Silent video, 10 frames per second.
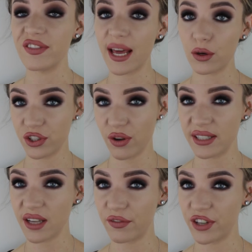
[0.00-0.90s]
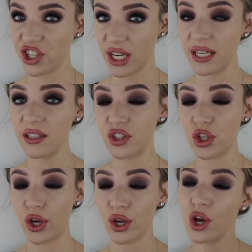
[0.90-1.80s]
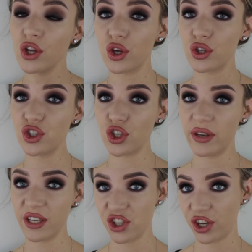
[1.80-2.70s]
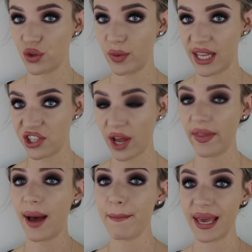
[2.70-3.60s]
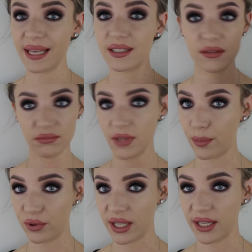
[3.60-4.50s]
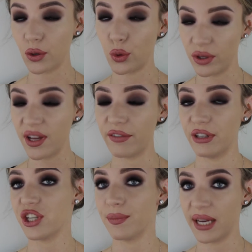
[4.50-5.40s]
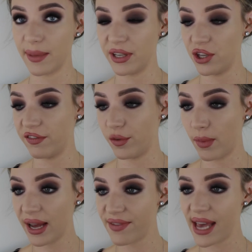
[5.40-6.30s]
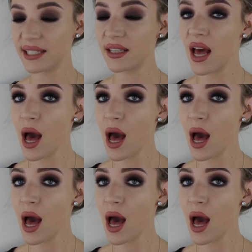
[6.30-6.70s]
that also has coverage in it, so those two in conjunction with each other makes a pretty good coverage in my opinion for my face.